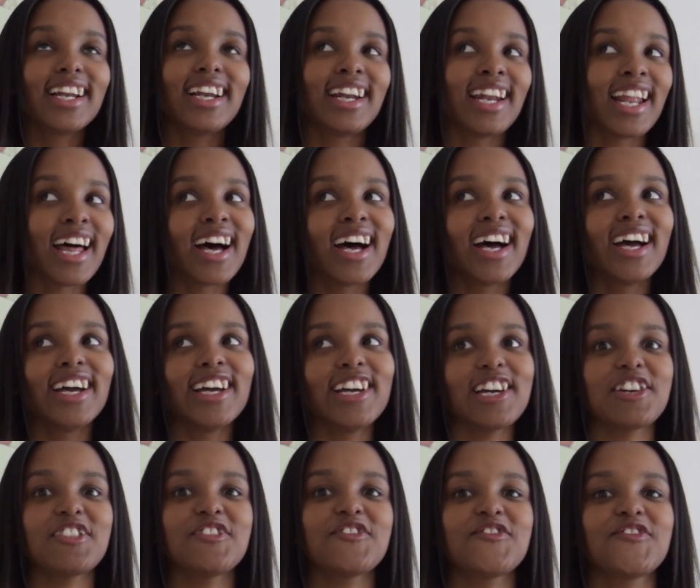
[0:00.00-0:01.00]

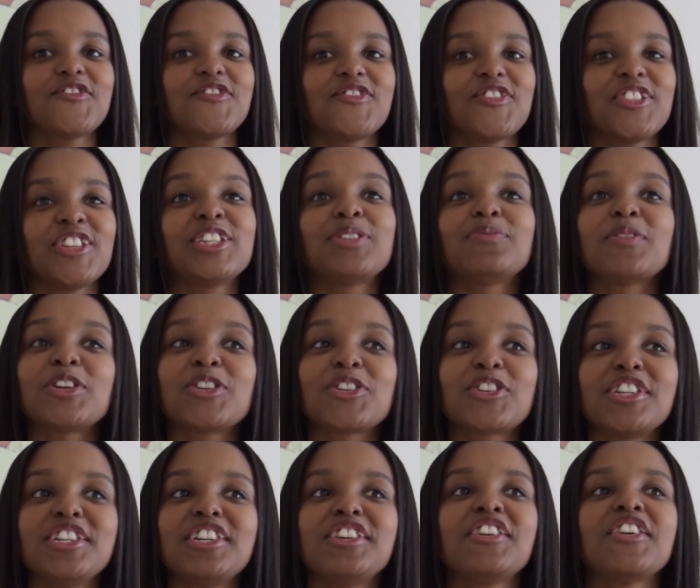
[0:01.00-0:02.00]
life,
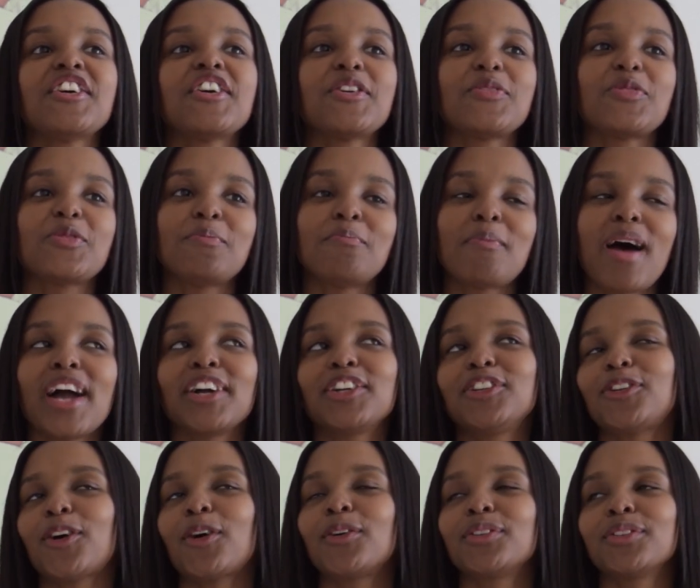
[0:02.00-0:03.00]
especially the
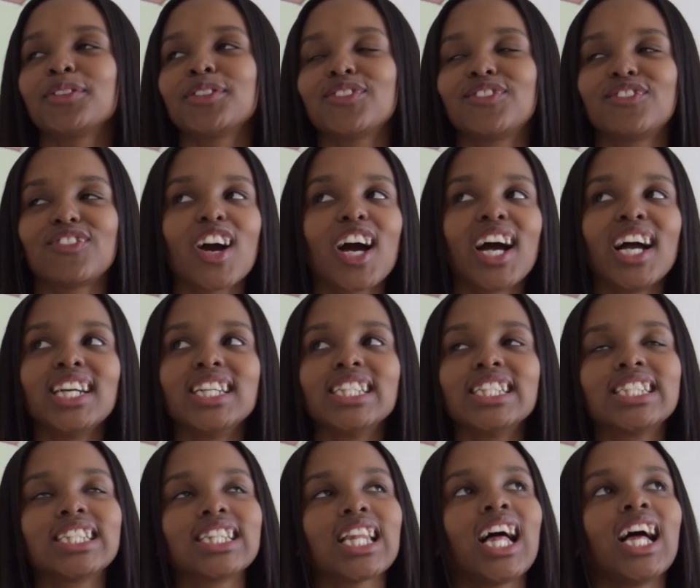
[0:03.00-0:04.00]
McDonald's
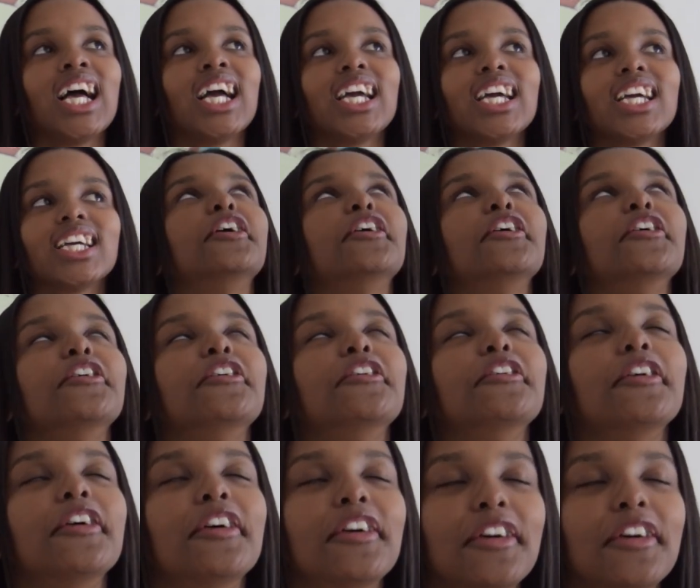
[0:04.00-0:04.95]
fries. Like, ugh.